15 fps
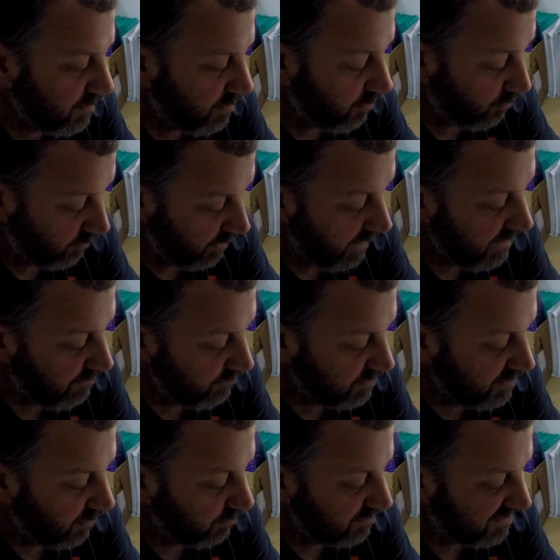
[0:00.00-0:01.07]
or 8
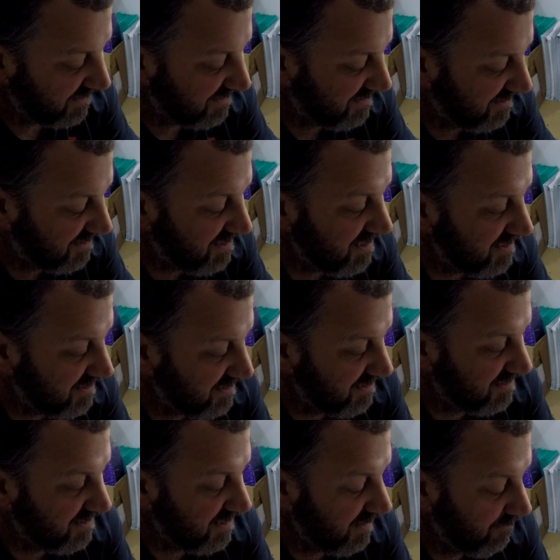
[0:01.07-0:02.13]
results to
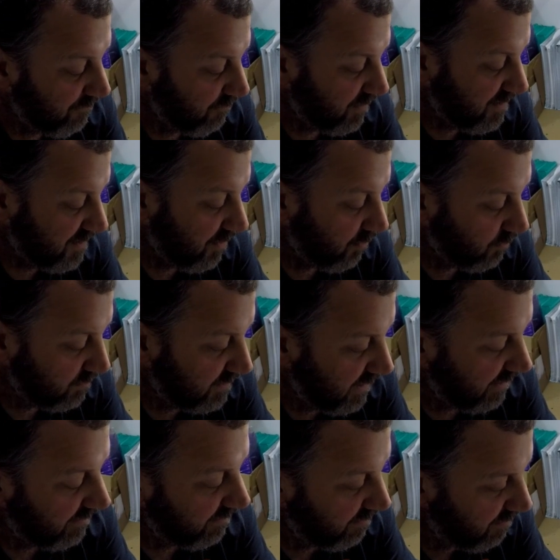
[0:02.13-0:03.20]
67 results
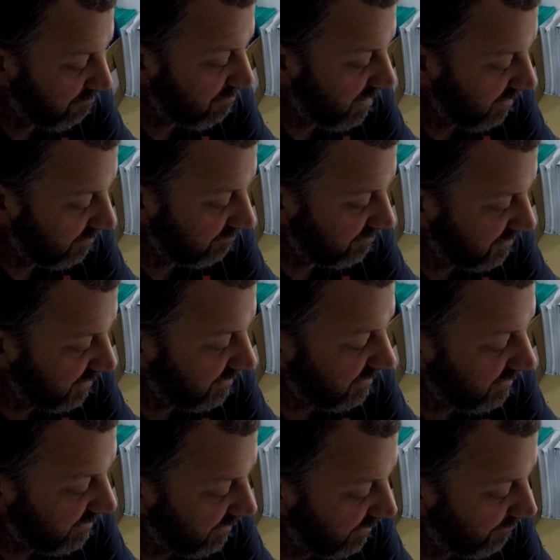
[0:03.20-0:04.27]
down there at the bottom. Check that out.